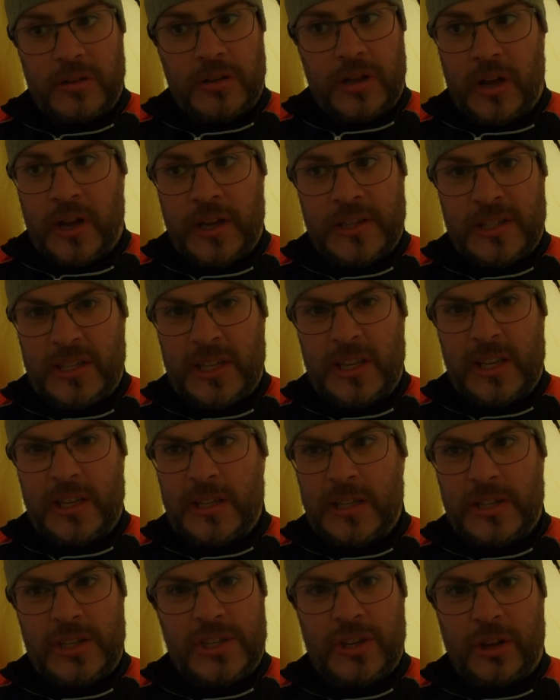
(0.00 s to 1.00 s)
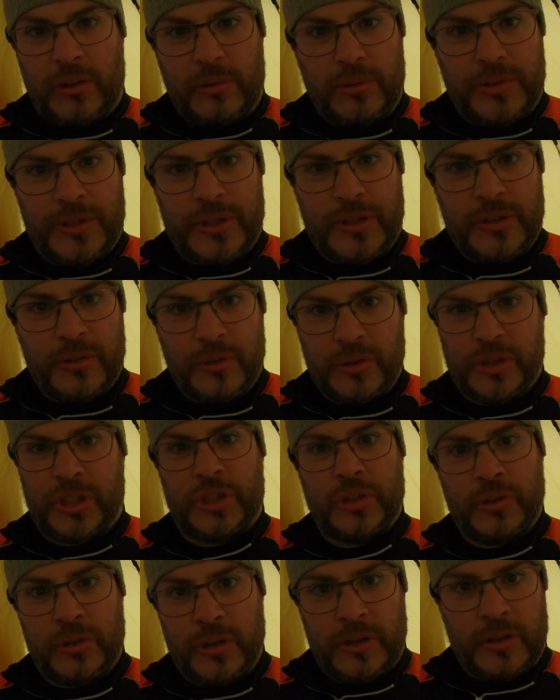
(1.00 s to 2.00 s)
has needed salt or
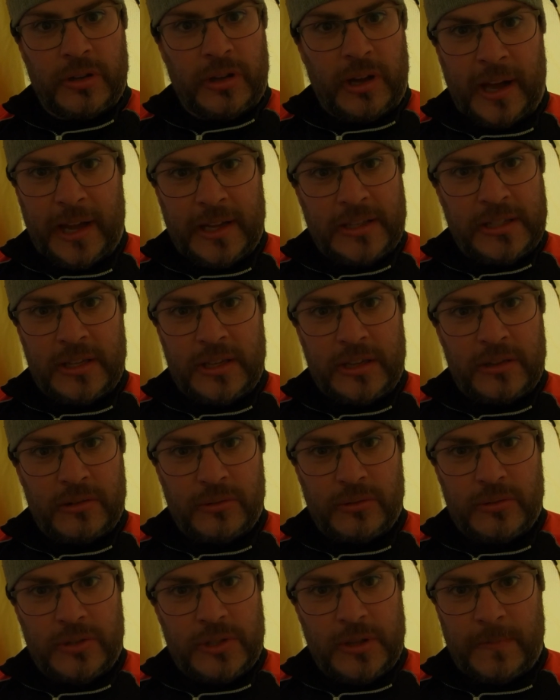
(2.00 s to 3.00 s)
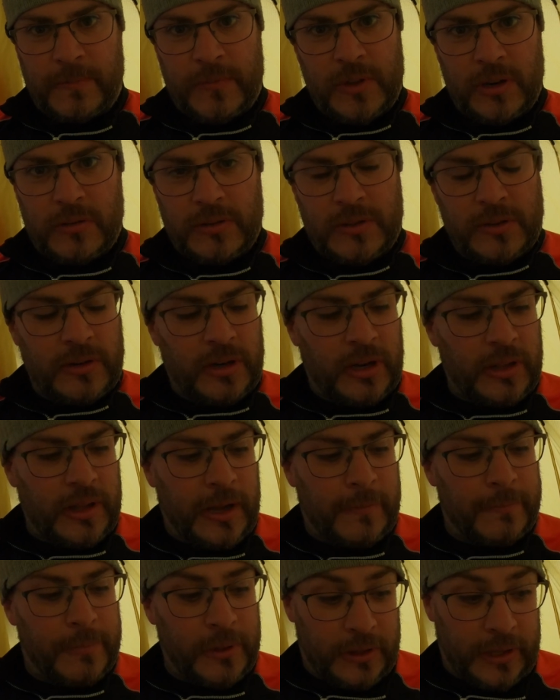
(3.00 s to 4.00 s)
sugar adding or something, you know, something like
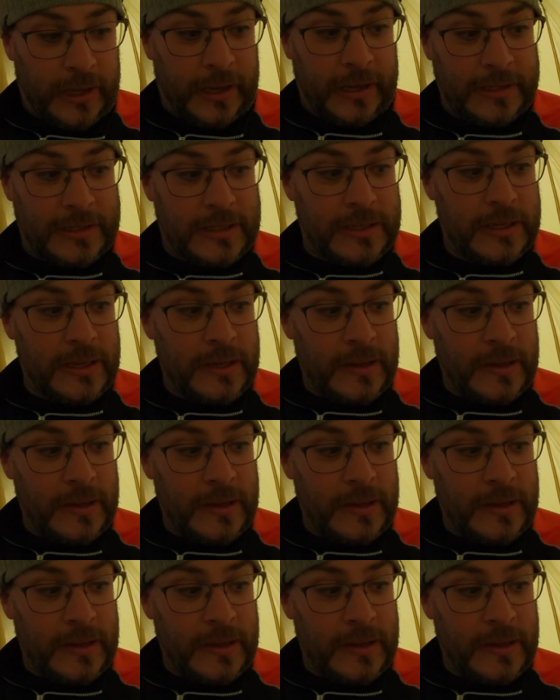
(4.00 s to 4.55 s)
that. But that